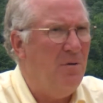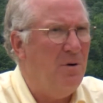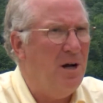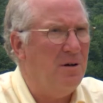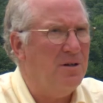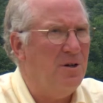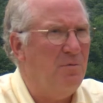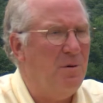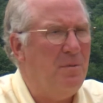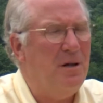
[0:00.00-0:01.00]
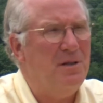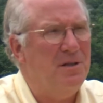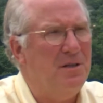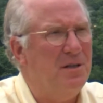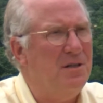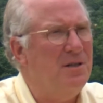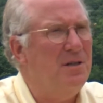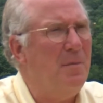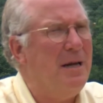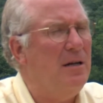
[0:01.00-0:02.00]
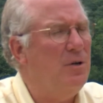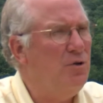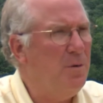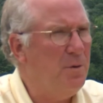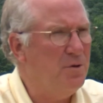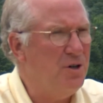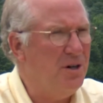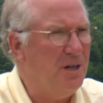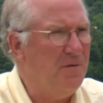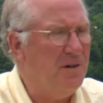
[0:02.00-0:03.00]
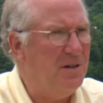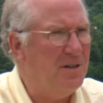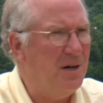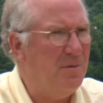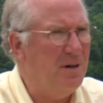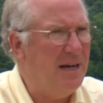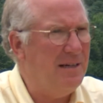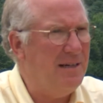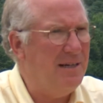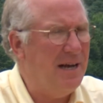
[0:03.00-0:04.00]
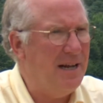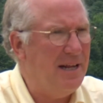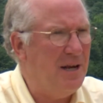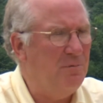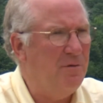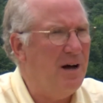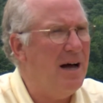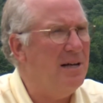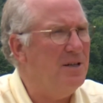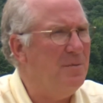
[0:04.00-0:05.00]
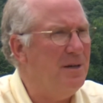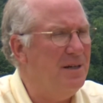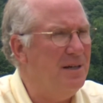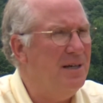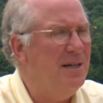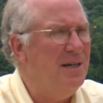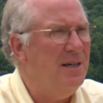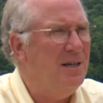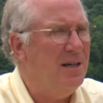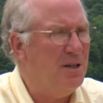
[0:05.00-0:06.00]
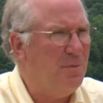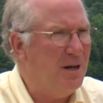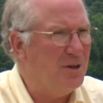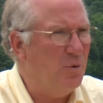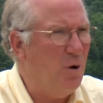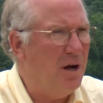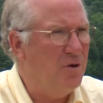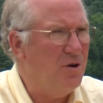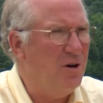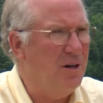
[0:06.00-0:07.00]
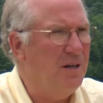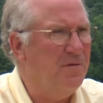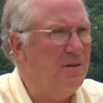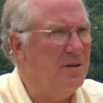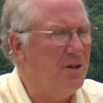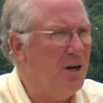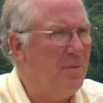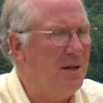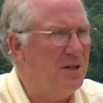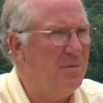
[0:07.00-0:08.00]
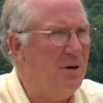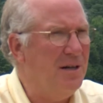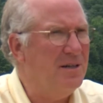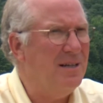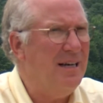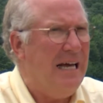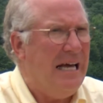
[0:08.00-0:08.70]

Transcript: We also replaced the Summit triple chairlift in the summer of 1998 with a high-speed express quad chairlift, the Sunapee Express.